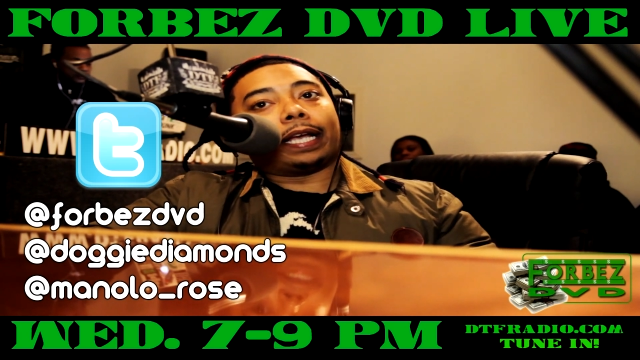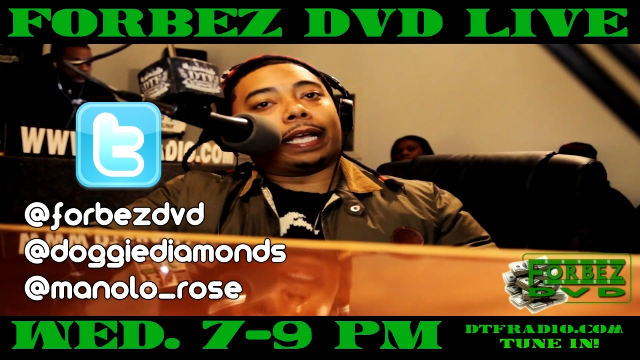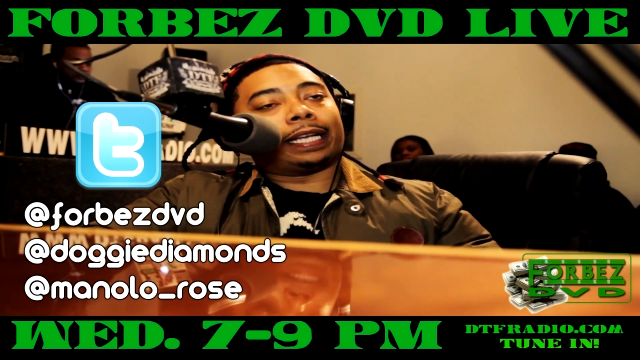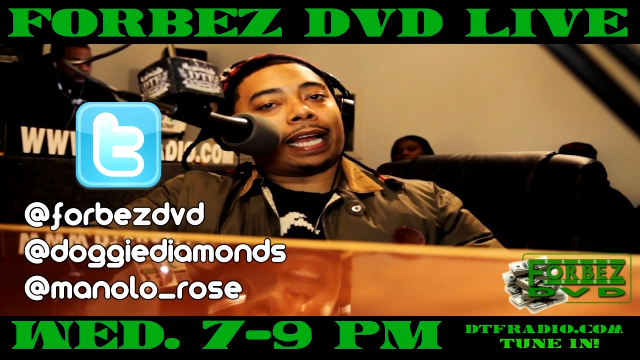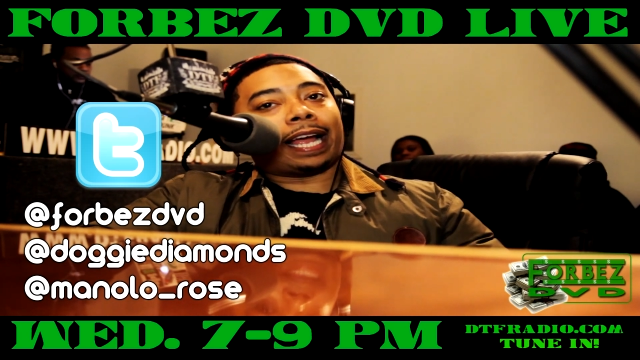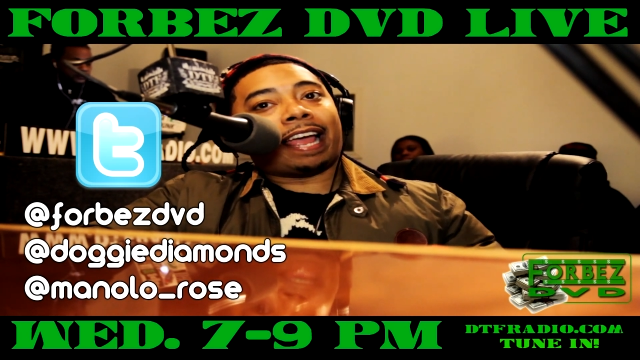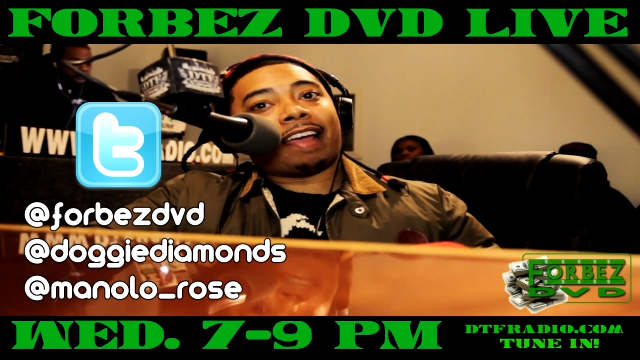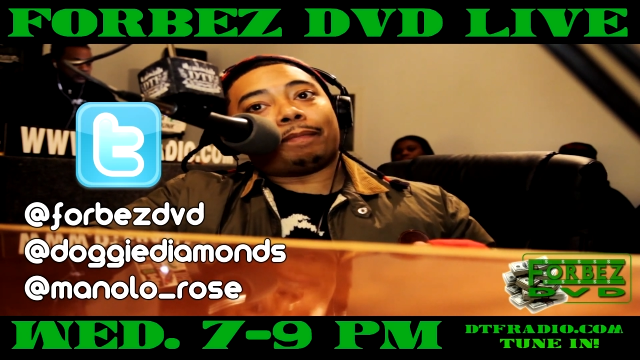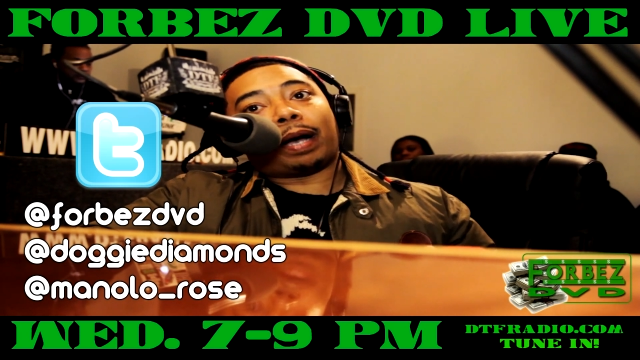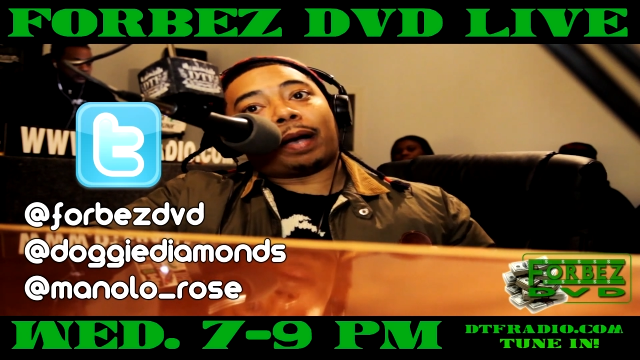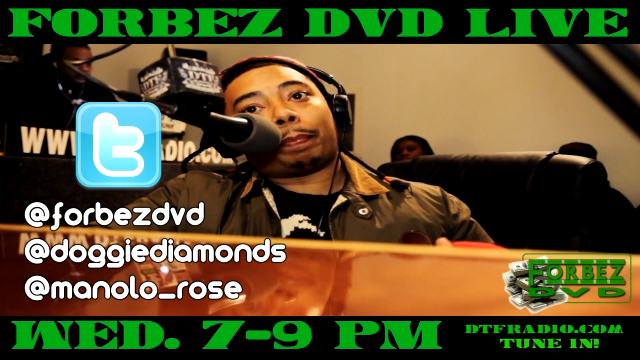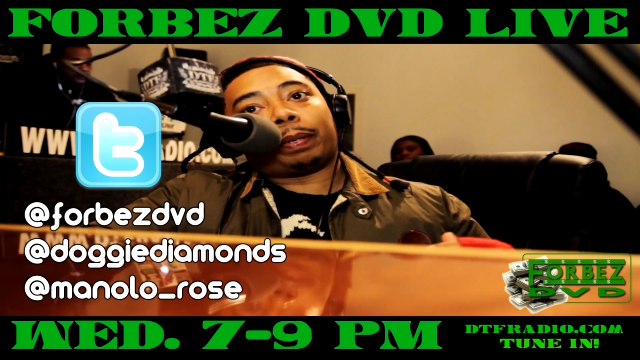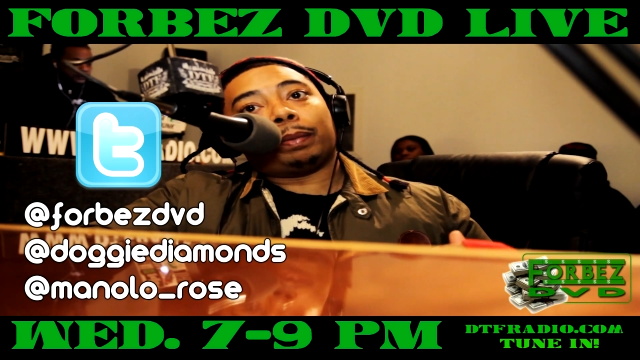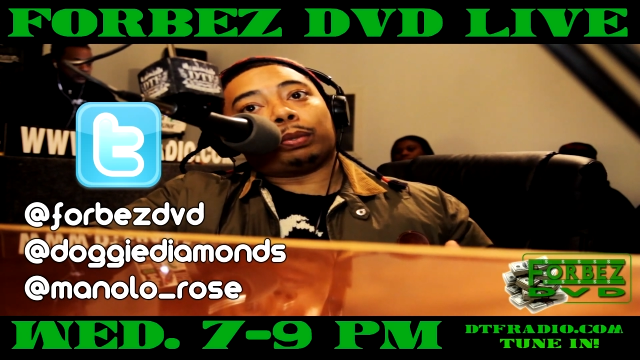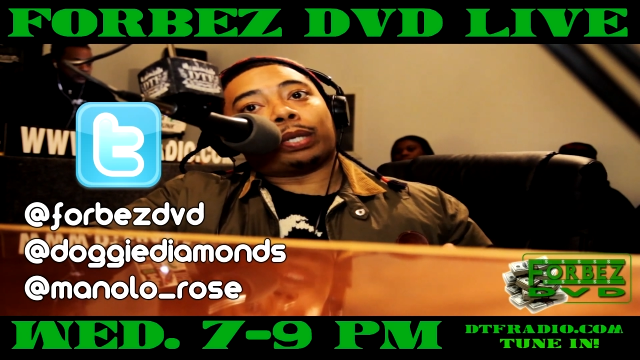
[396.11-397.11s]
And I have
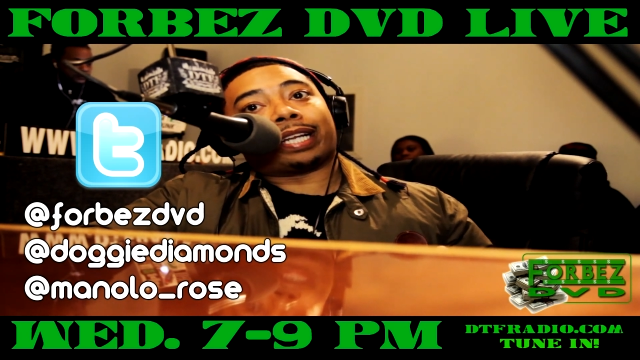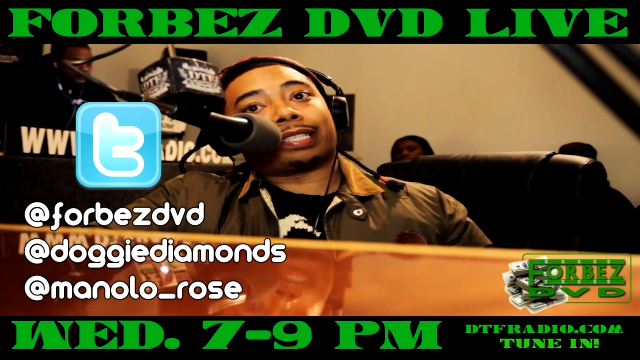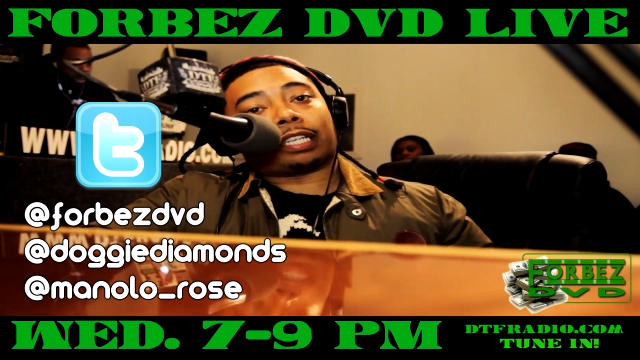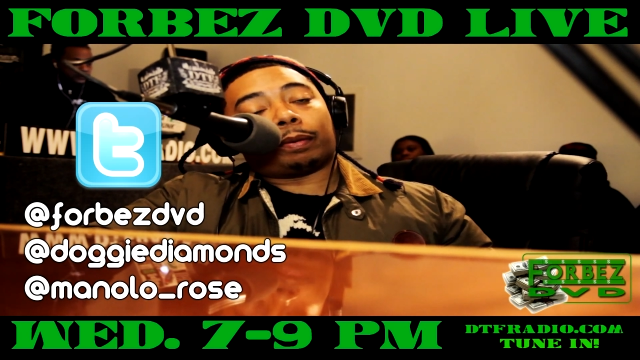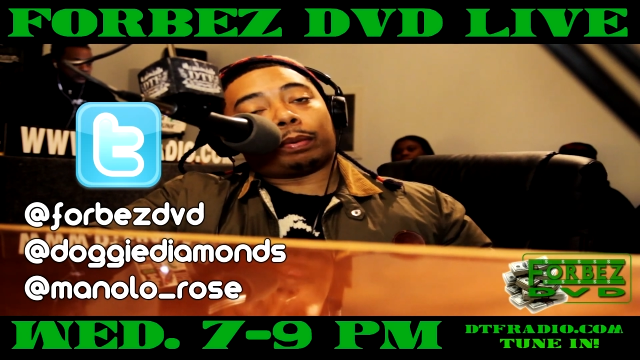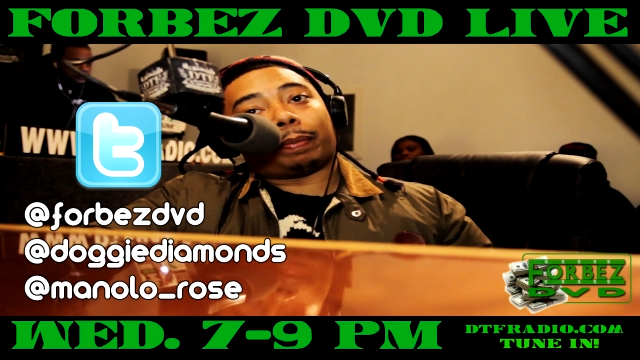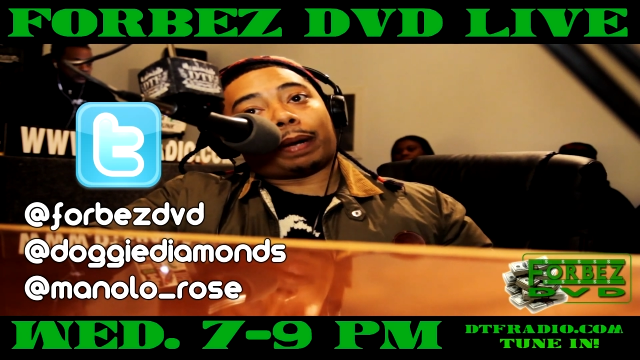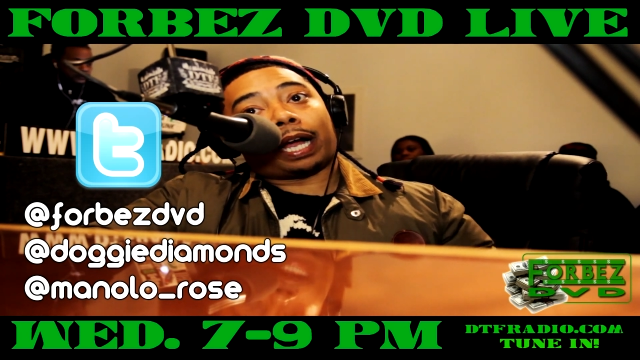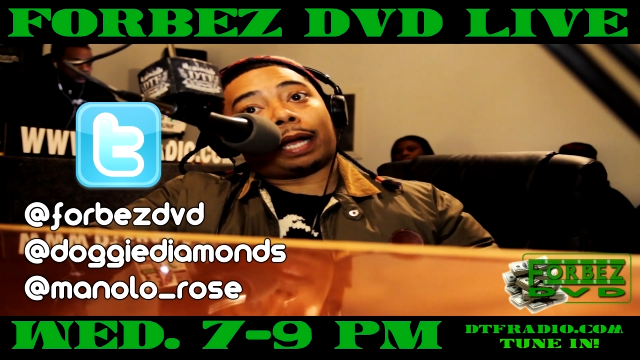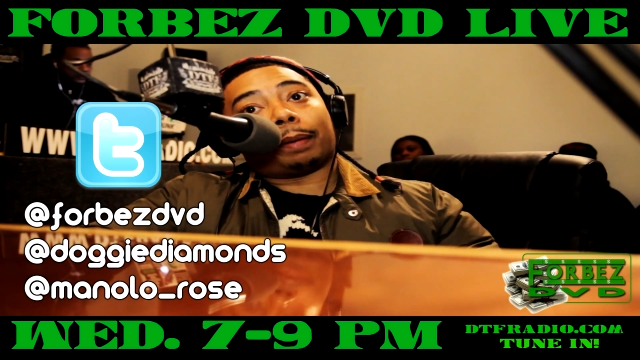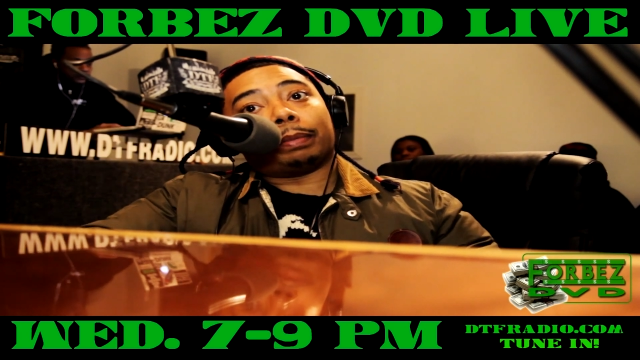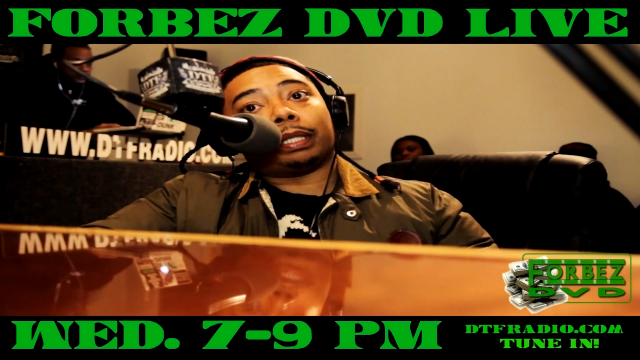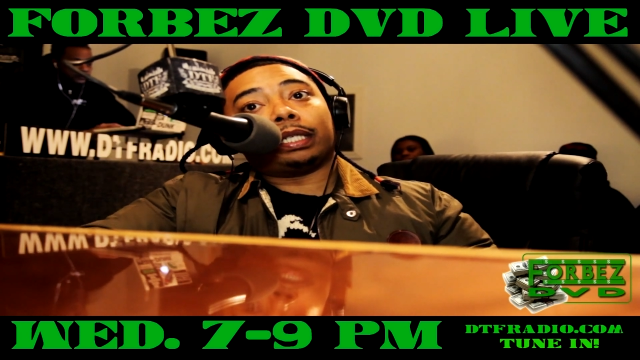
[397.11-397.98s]
my people that's coming behind